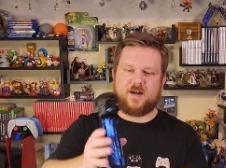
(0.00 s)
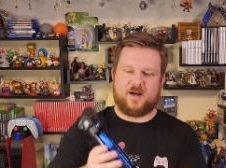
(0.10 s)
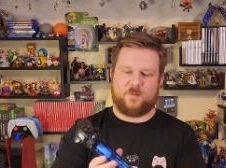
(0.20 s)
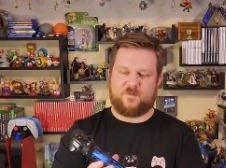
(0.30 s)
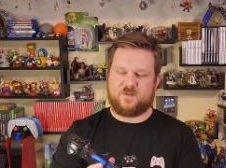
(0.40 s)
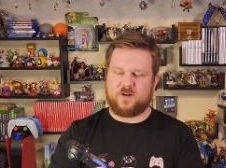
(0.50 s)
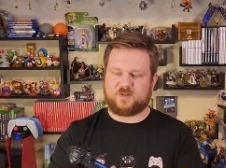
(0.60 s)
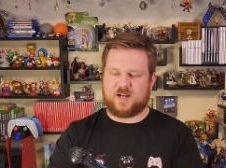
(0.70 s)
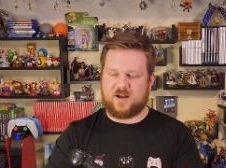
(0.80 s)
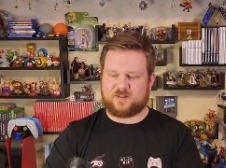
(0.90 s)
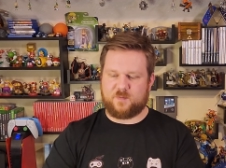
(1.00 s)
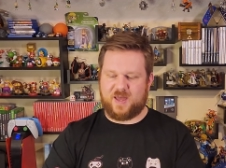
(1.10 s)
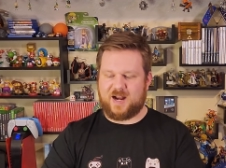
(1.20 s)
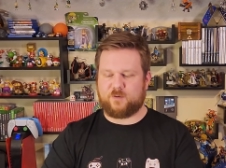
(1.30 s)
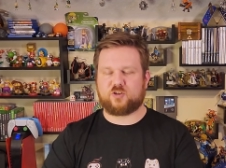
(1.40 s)
Um, feels awesome,
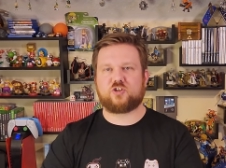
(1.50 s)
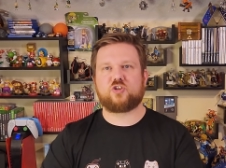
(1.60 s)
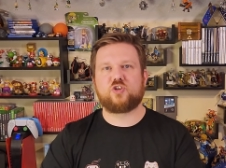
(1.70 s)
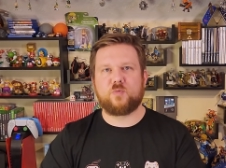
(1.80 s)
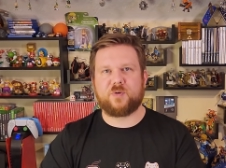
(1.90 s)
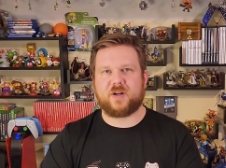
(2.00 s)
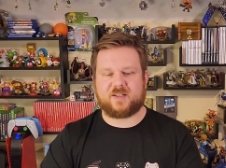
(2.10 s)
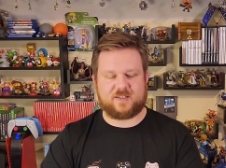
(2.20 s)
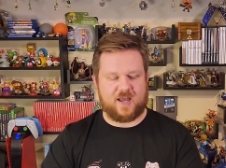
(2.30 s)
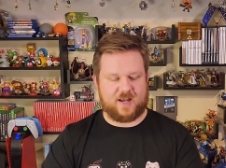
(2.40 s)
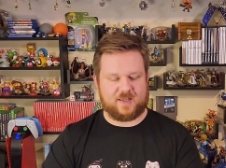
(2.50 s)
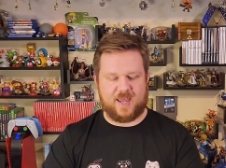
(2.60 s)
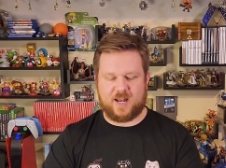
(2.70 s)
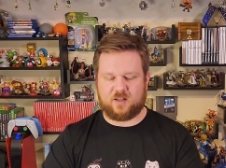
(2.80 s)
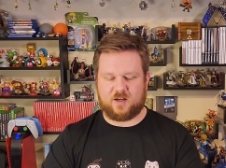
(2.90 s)
and I was super excited.
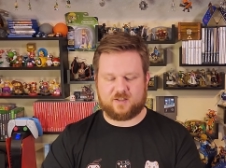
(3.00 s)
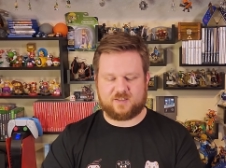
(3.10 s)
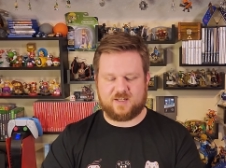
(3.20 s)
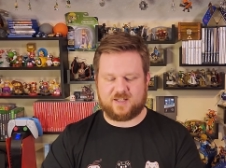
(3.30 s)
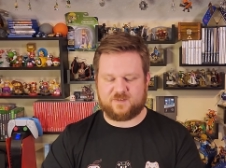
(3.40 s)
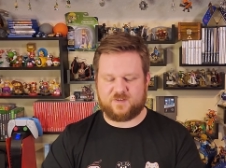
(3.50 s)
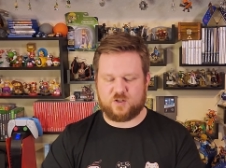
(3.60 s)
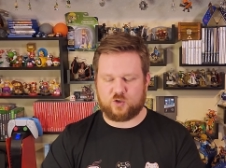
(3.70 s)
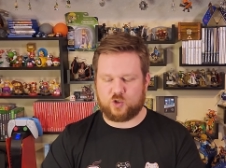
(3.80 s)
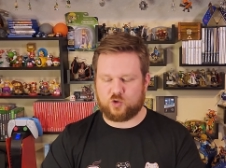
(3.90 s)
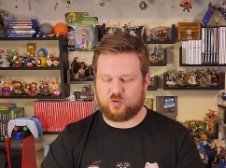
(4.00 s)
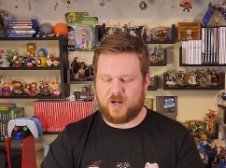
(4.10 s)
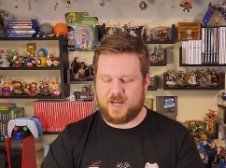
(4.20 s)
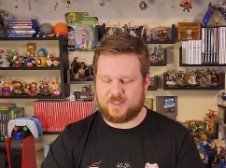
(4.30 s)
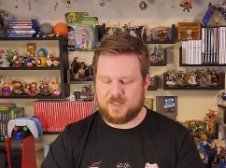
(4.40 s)
The analog sticks feel
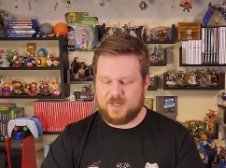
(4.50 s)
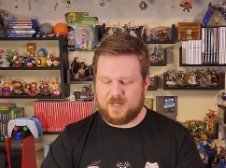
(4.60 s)
great.